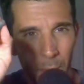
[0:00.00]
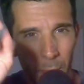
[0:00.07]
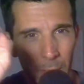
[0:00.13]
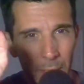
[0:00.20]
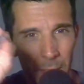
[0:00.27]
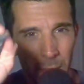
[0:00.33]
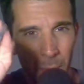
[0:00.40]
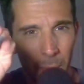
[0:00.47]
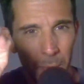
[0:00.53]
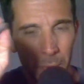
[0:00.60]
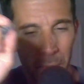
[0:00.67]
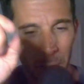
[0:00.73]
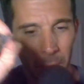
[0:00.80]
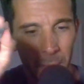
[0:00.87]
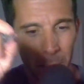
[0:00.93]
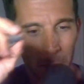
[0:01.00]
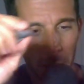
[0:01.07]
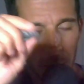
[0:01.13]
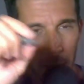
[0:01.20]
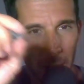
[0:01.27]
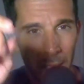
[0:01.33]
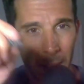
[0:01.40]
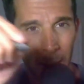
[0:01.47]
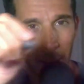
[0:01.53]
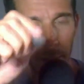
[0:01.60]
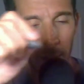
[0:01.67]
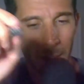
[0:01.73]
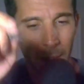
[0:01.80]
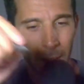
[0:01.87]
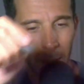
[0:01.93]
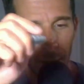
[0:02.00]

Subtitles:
erase all your little mistakes.